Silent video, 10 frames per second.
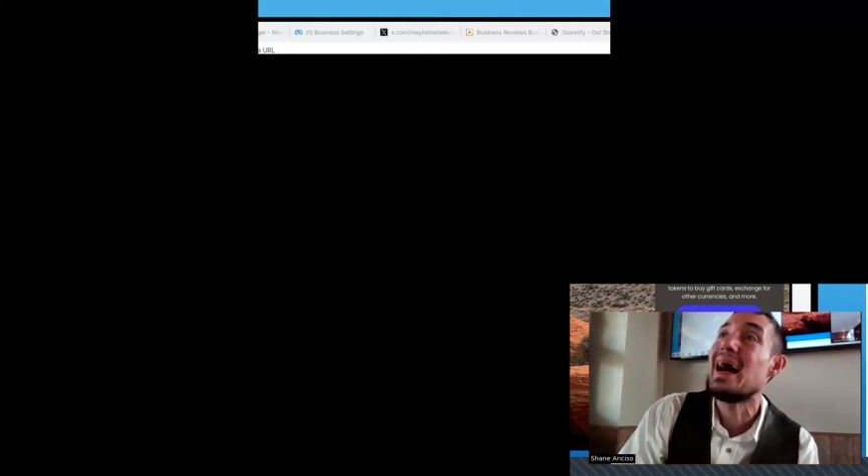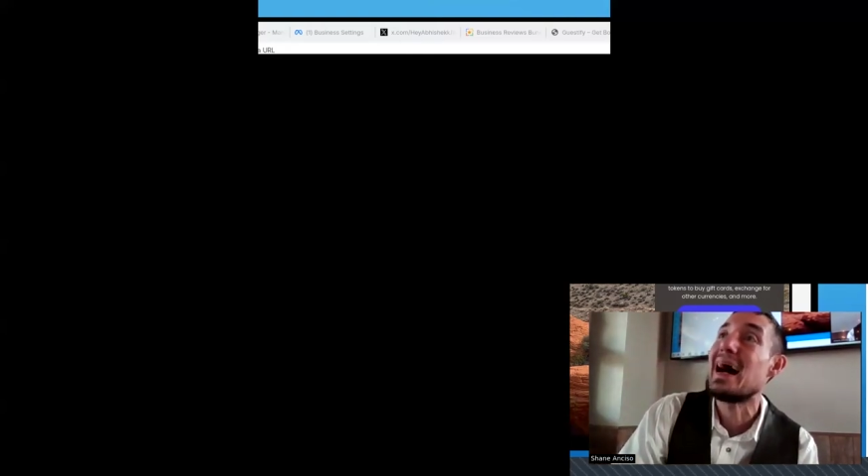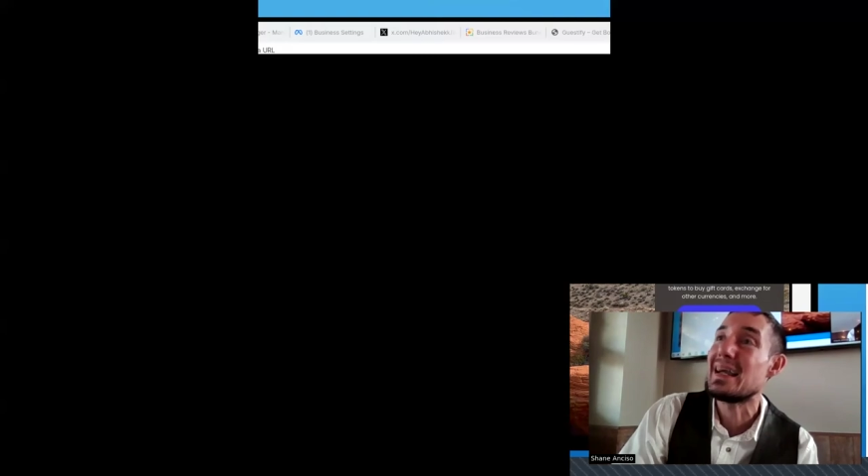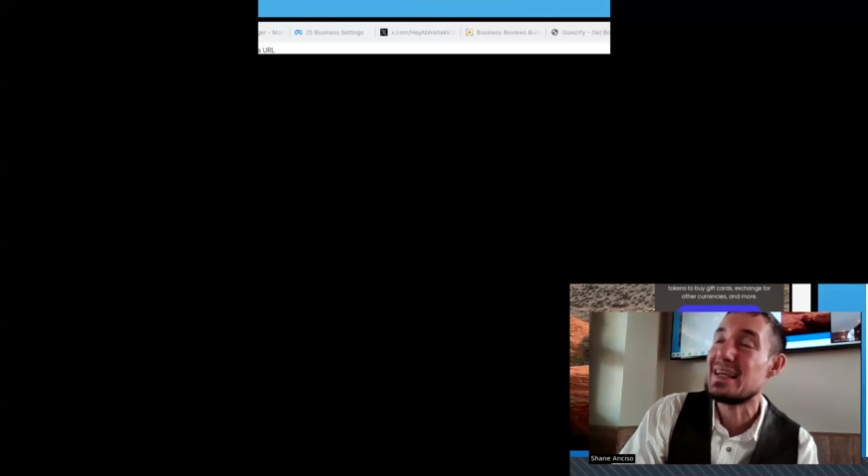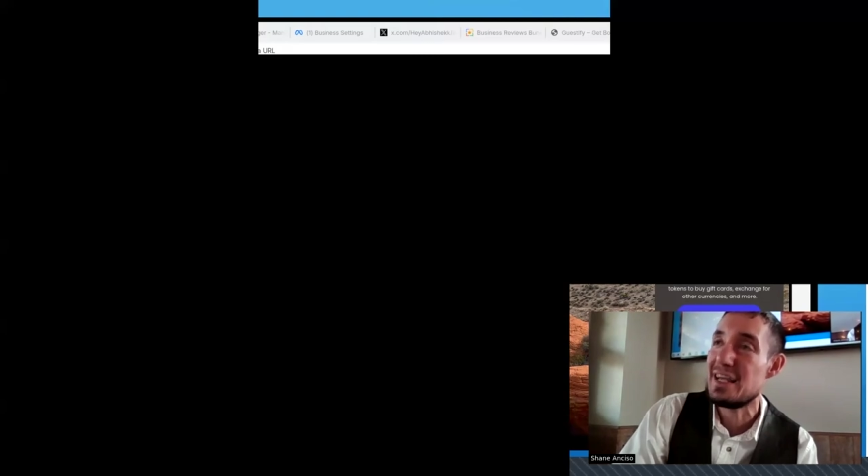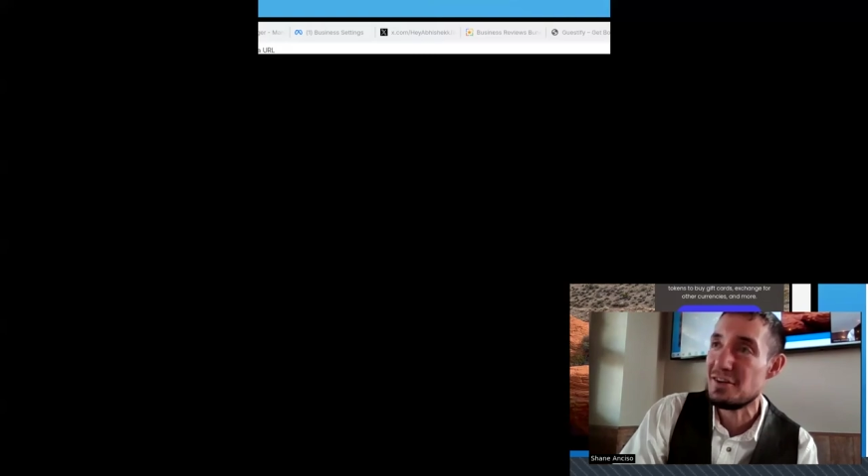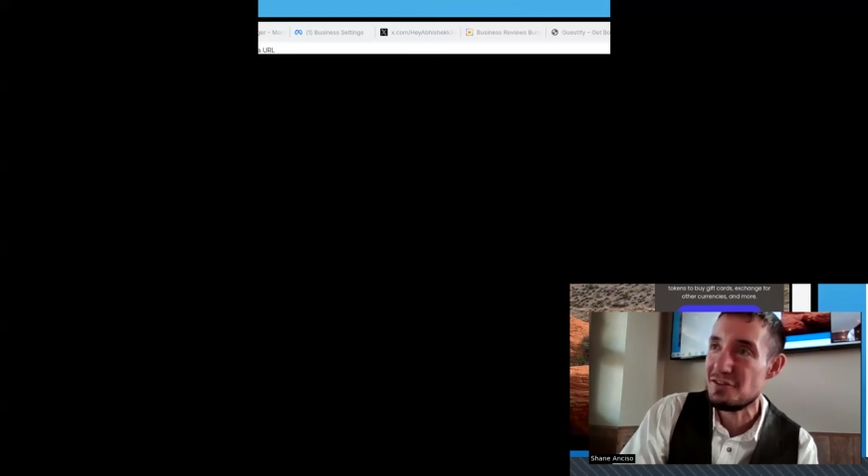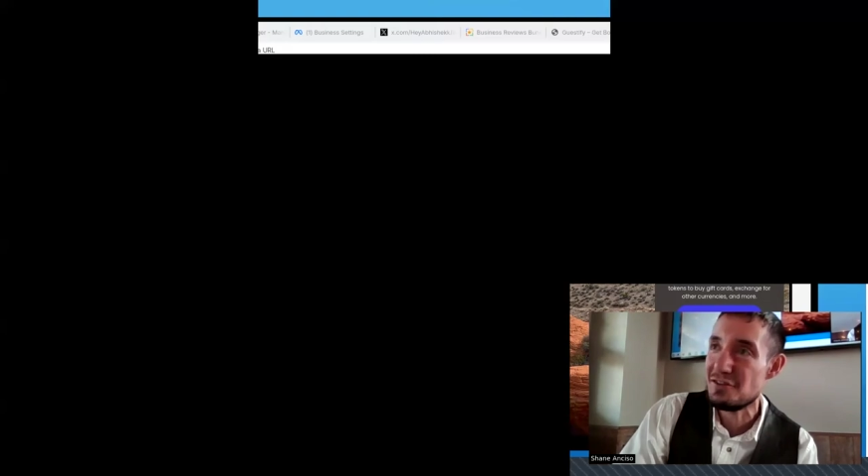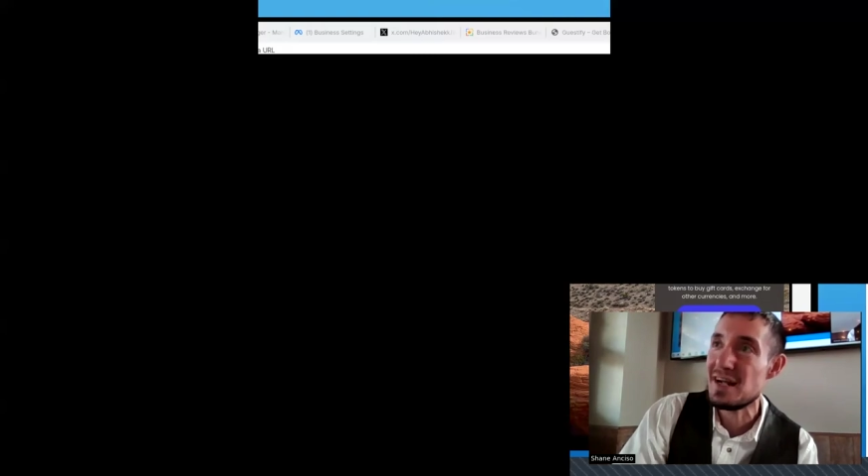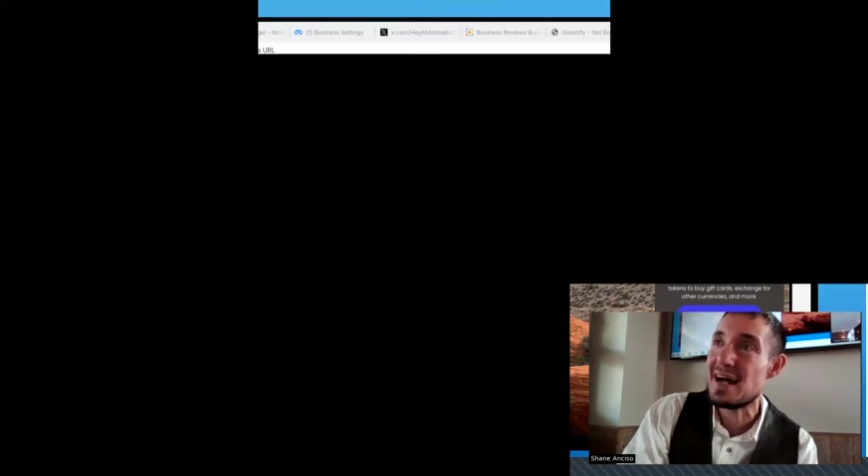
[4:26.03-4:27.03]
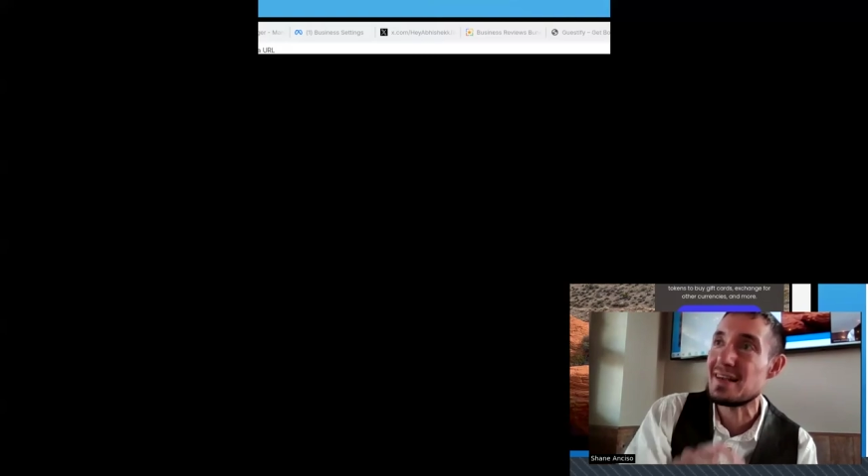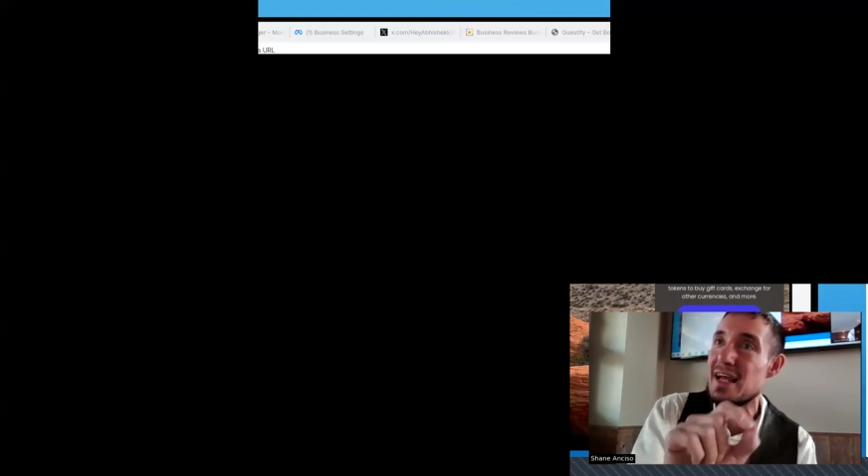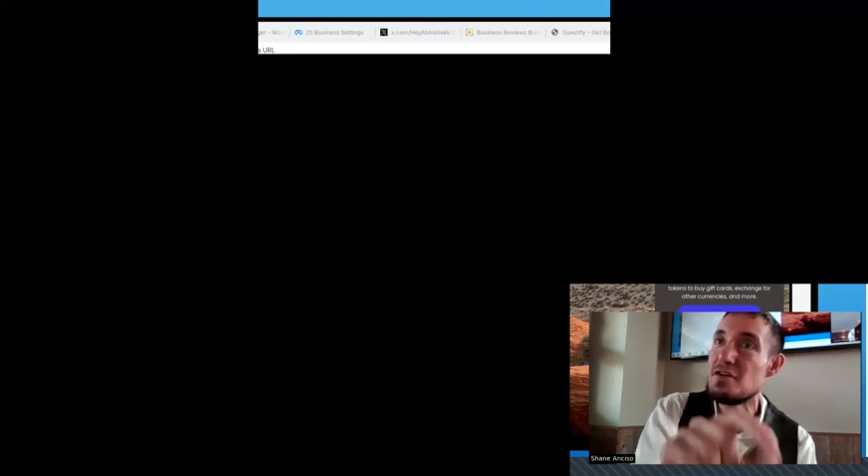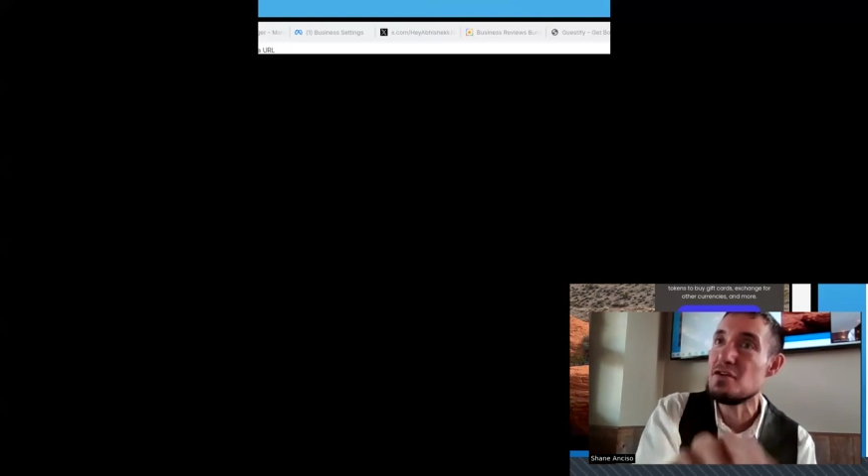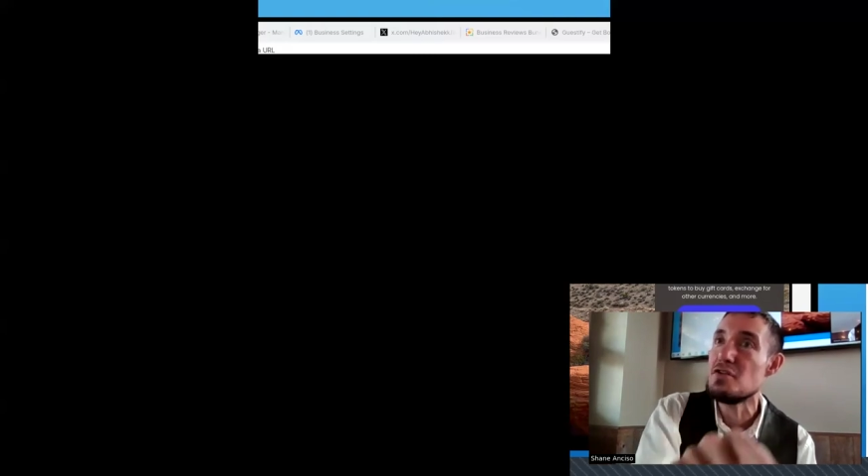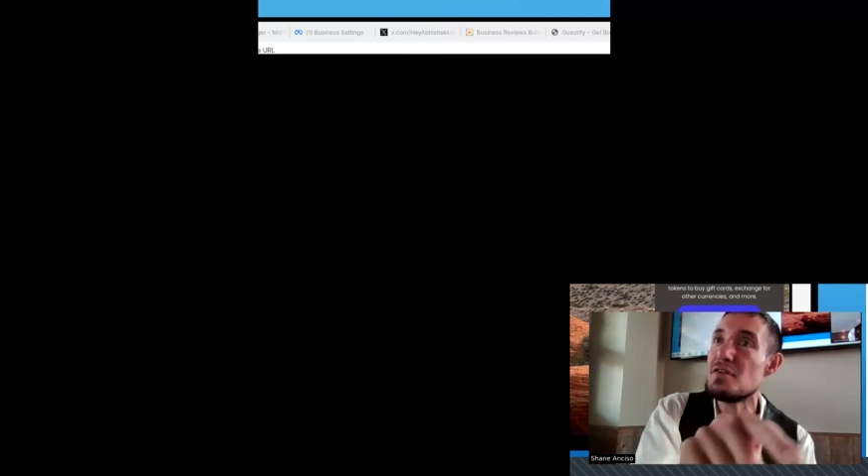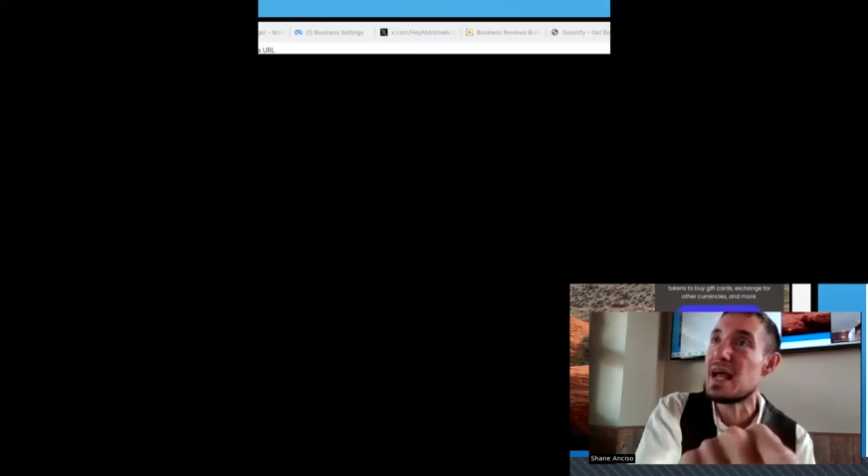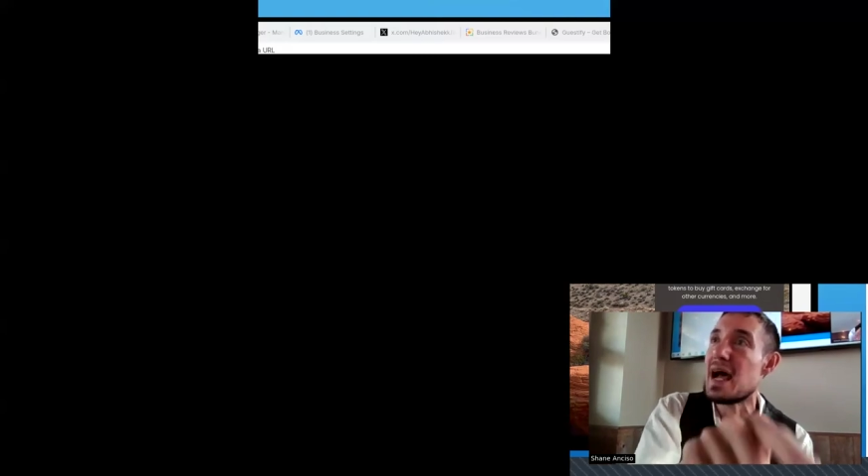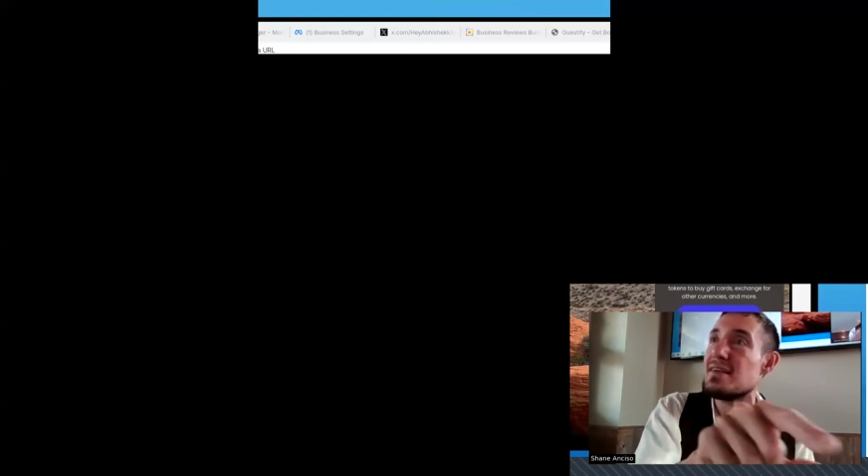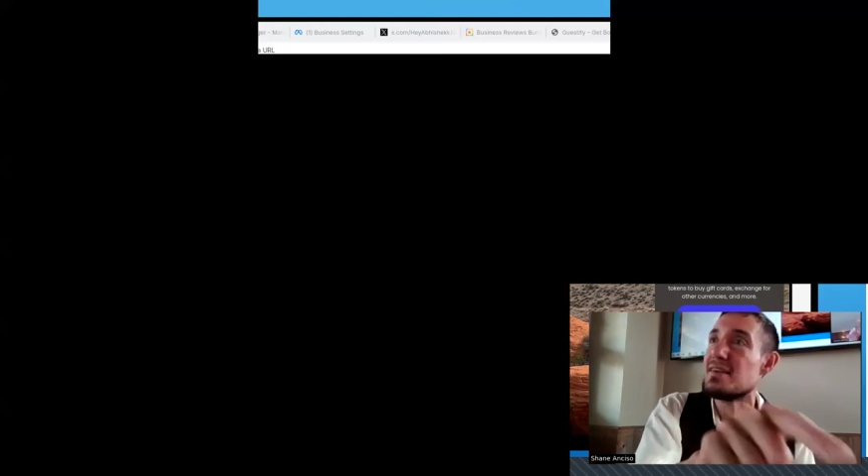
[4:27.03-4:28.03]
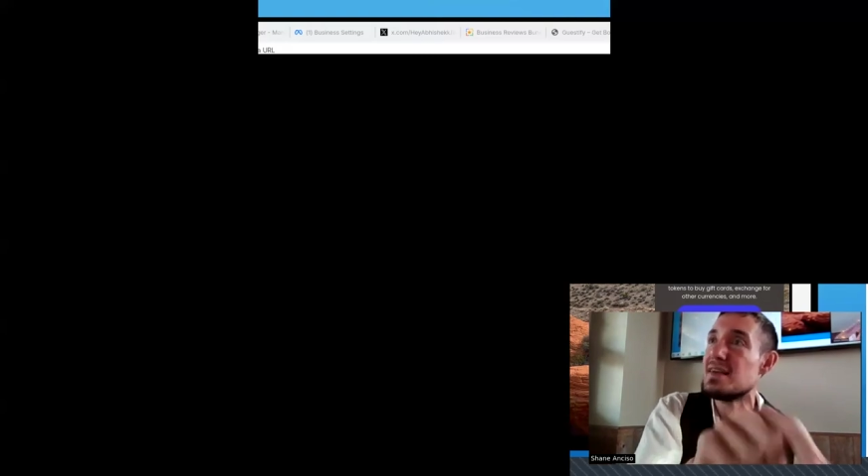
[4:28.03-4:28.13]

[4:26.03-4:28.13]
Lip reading: I kid you not. They used that